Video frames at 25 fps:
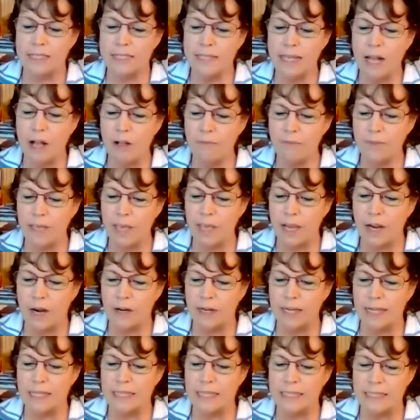self-care
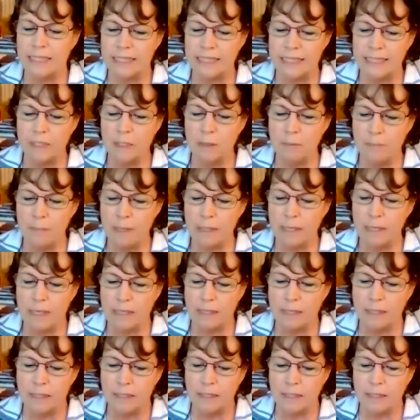can still
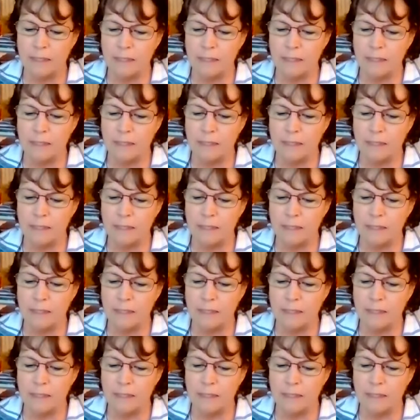mean